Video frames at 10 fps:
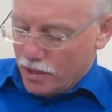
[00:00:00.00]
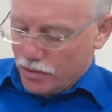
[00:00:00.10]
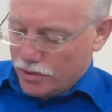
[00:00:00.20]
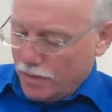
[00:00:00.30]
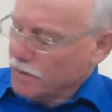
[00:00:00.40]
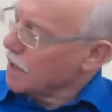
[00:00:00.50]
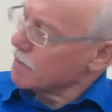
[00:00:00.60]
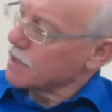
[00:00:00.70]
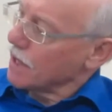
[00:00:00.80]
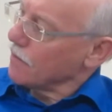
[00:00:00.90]
you
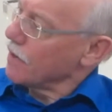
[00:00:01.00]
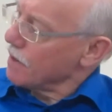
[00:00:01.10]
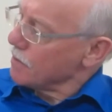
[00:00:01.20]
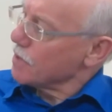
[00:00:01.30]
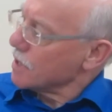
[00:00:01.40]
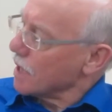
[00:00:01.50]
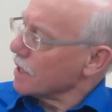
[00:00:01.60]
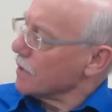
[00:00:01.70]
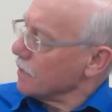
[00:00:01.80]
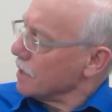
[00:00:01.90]
sometimes get very
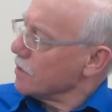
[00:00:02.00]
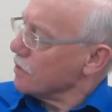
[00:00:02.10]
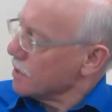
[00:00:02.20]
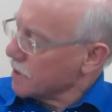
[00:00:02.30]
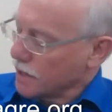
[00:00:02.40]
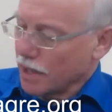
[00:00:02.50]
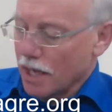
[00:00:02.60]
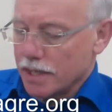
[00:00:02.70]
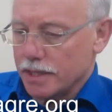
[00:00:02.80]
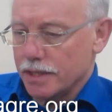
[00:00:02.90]
productive and interesting
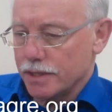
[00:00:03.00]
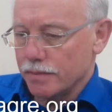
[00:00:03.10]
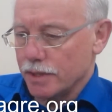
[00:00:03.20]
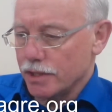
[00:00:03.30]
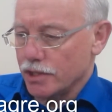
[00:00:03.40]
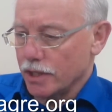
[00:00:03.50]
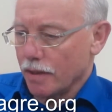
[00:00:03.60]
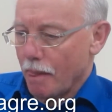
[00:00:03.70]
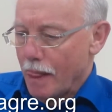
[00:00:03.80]
ideas emerging.